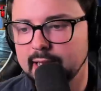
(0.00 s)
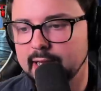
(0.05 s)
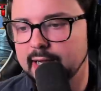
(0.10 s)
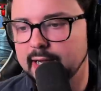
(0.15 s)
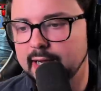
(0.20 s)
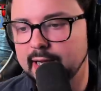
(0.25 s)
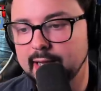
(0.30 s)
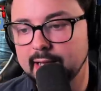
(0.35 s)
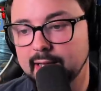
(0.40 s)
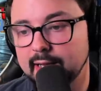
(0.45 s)

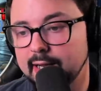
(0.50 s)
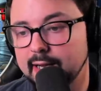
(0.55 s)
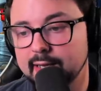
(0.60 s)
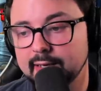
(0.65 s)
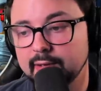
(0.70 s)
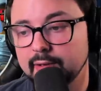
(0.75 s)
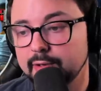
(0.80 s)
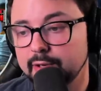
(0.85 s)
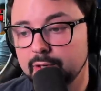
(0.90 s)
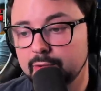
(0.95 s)
I
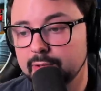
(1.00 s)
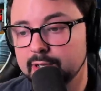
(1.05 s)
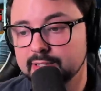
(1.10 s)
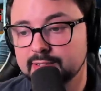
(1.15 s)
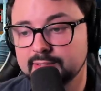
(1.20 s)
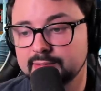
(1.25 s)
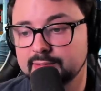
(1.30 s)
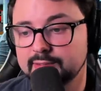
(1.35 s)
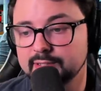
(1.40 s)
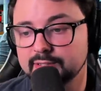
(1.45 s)
don't know what
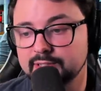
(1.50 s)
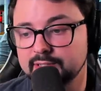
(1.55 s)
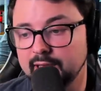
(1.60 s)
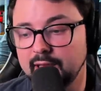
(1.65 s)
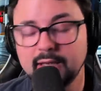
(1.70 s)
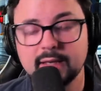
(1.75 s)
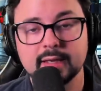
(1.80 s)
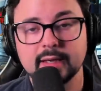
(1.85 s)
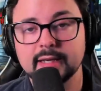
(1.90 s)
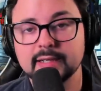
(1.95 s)
to
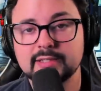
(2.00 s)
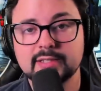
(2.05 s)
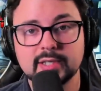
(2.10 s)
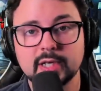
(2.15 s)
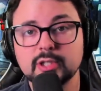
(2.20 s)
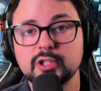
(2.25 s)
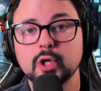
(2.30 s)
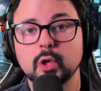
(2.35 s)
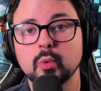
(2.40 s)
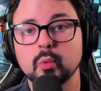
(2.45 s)
say. It's
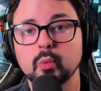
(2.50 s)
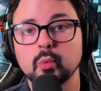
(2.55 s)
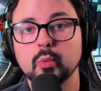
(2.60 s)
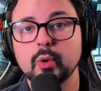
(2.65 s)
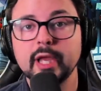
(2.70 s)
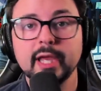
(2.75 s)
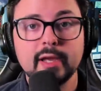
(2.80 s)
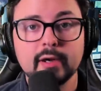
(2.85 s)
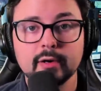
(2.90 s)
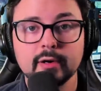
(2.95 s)
such a
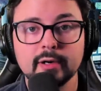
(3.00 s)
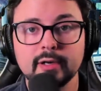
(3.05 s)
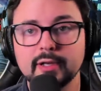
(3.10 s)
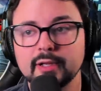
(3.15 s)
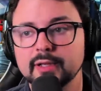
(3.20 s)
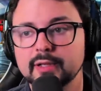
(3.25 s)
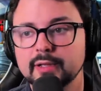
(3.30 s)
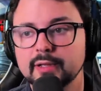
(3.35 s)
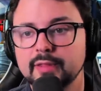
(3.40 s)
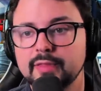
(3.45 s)
weird
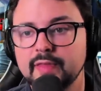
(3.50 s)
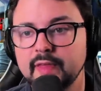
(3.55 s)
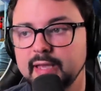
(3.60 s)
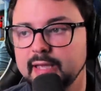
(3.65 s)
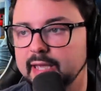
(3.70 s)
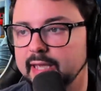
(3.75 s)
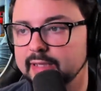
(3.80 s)
thing.